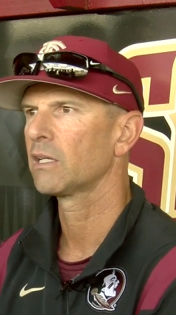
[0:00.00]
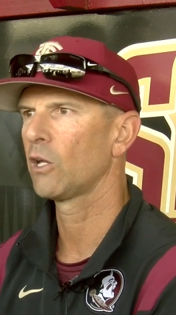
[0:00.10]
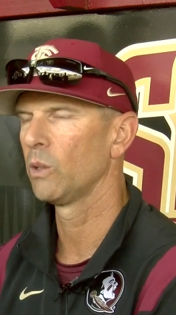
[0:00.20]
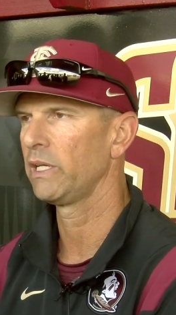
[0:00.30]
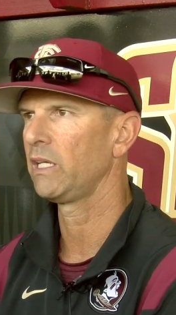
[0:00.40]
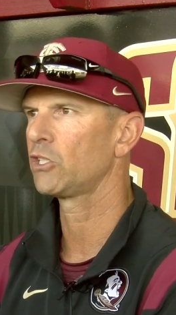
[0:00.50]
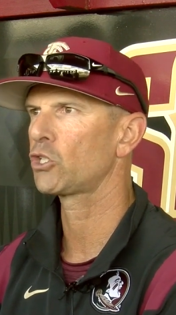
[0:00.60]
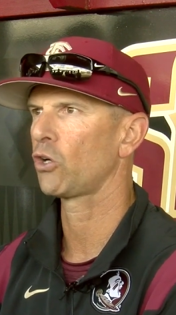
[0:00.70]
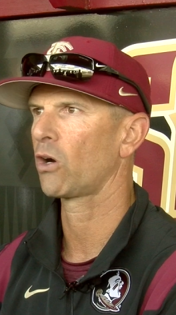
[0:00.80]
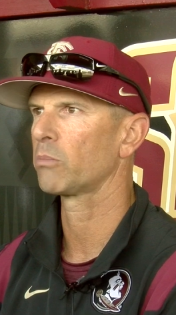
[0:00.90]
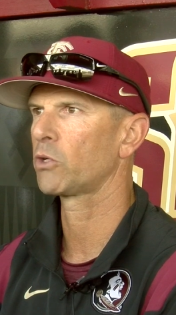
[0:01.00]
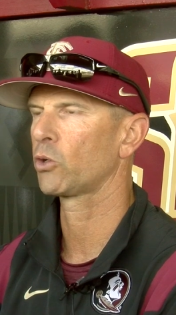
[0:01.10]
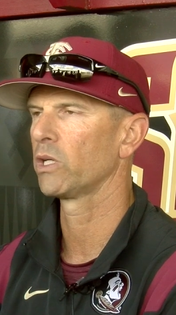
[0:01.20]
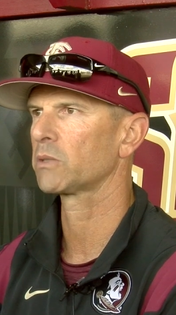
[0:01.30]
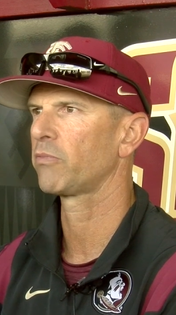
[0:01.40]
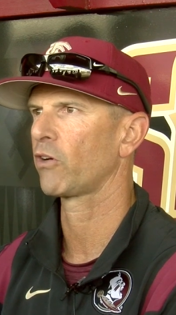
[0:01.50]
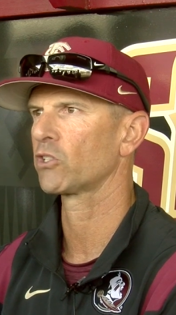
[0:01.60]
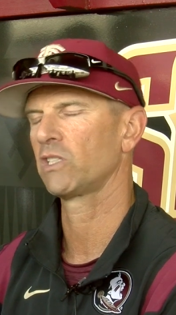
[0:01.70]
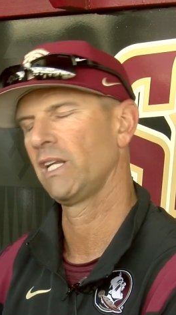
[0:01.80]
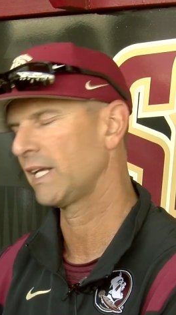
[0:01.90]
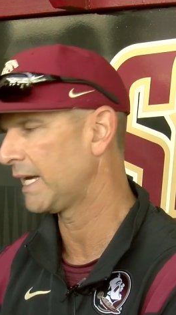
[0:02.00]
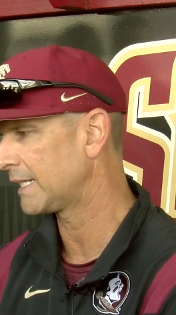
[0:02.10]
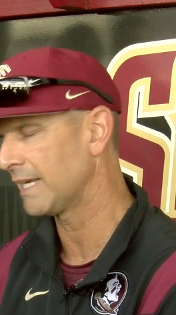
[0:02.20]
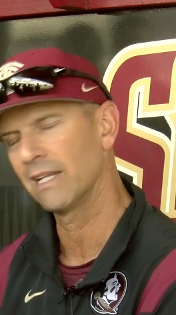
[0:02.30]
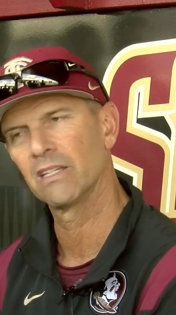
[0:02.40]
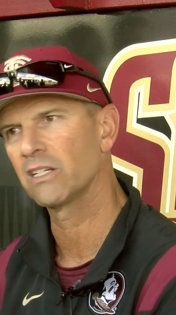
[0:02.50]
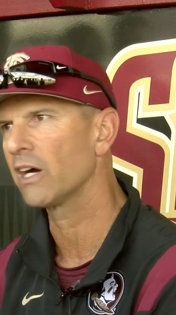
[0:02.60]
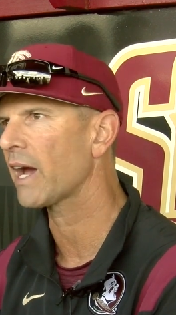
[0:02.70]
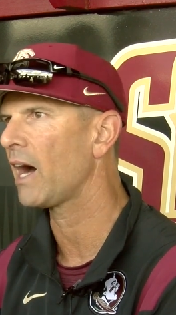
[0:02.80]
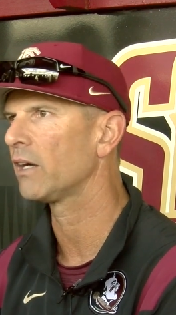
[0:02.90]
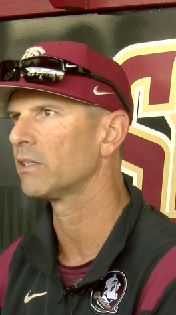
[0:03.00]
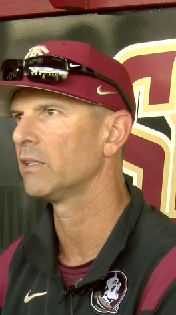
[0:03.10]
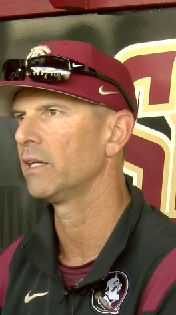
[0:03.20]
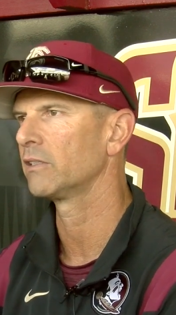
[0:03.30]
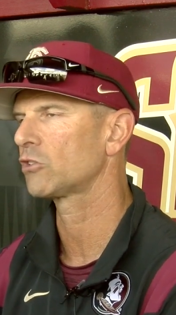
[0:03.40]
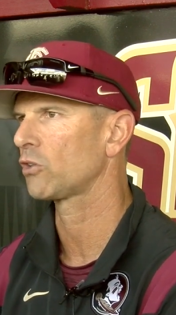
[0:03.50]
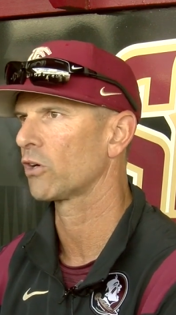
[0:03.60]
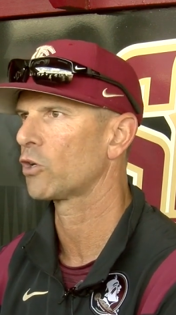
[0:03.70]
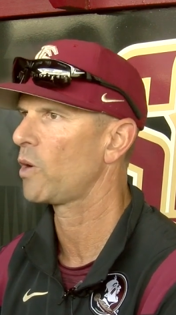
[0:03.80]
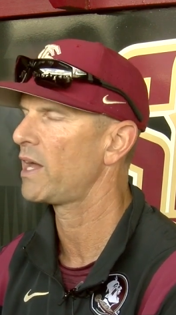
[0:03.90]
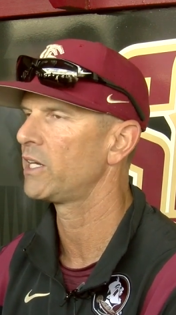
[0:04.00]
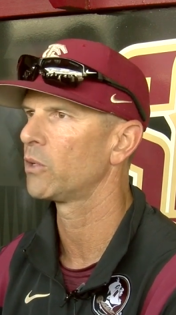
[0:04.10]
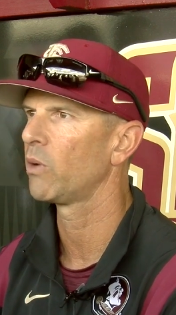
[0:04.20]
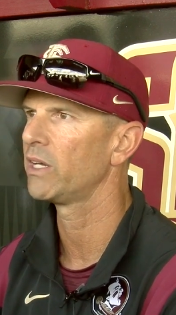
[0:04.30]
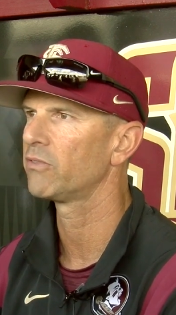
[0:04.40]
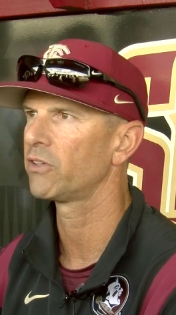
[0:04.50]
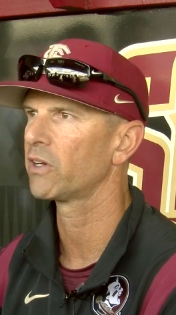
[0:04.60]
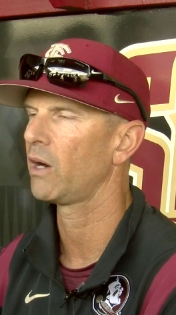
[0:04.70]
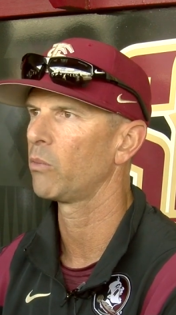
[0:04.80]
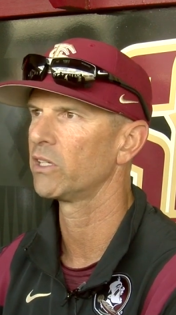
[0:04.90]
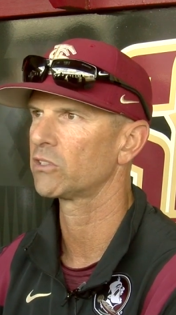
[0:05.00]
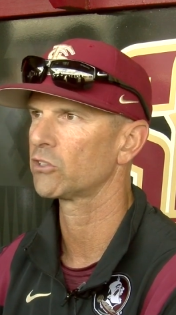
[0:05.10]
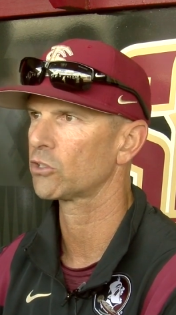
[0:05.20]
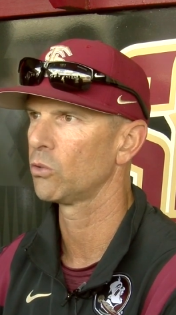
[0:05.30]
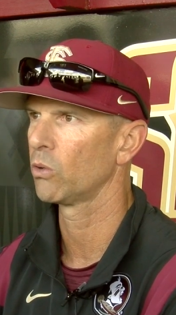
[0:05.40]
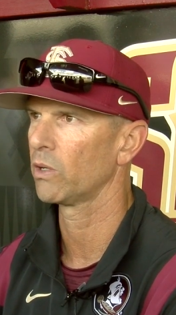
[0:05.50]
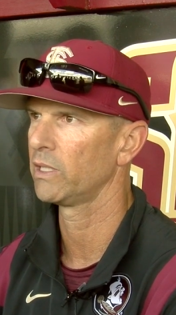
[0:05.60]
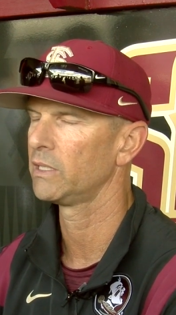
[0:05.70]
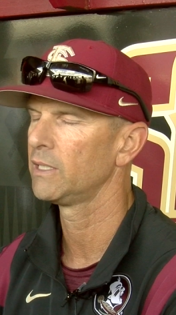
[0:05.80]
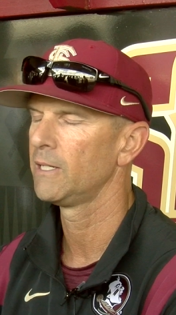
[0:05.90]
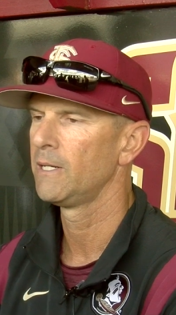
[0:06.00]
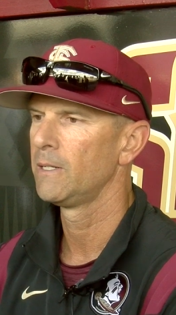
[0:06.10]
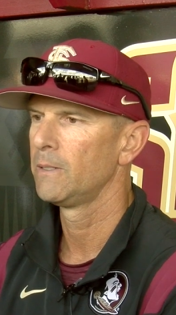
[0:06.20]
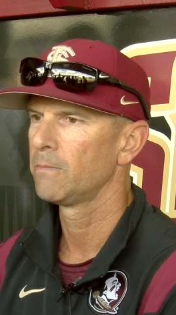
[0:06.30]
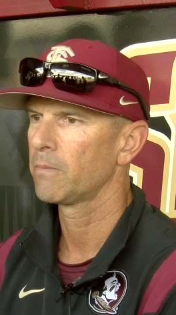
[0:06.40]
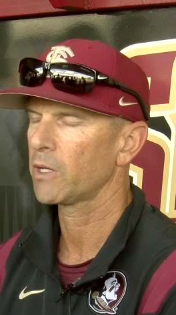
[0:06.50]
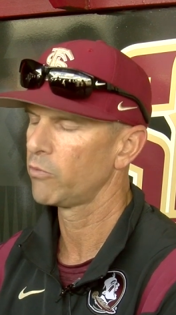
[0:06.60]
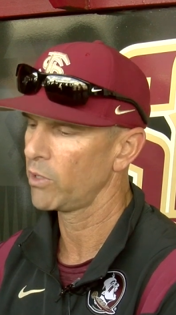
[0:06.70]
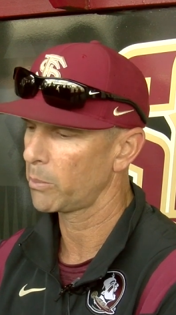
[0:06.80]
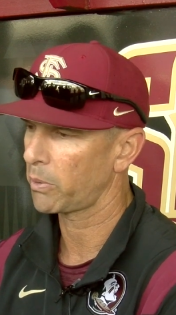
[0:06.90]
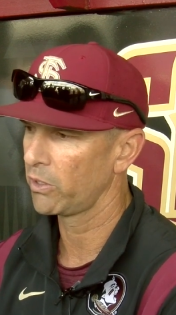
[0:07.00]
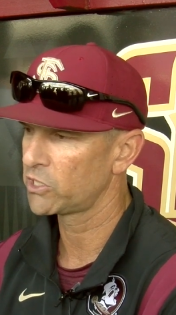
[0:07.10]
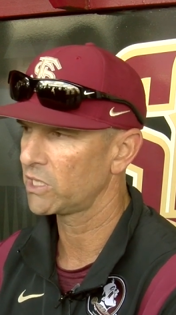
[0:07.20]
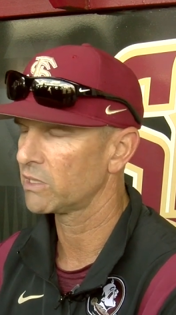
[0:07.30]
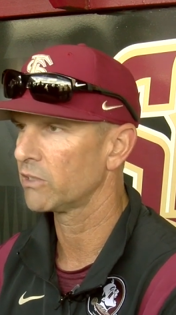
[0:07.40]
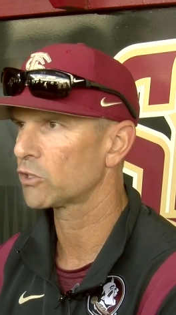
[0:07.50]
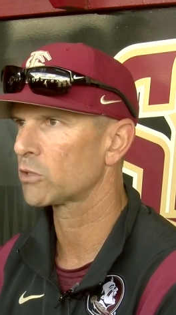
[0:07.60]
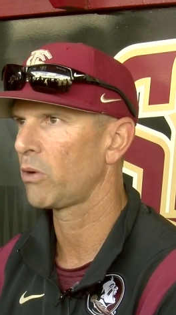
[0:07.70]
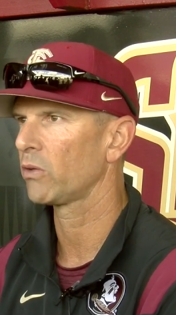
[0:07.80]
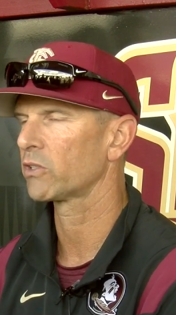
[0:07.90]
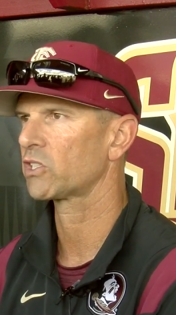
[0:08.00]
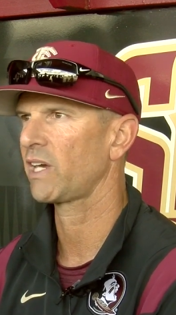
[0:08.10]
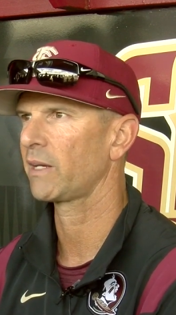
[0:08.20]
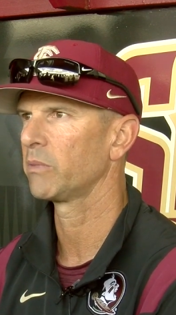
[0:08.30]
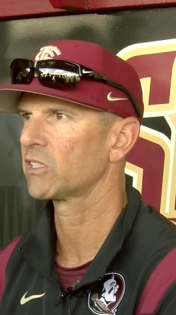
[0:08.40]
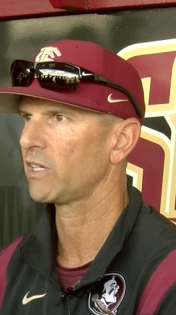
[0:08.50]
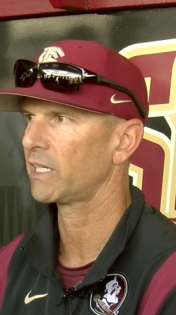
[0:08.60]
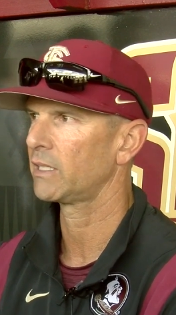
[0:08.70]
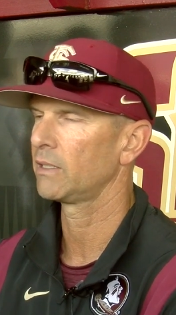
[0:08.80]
clean, sharp, crisp first inning and get in the dugout and start grinding away to figure out ways to score. And I think if we approach it in those smaller segments, like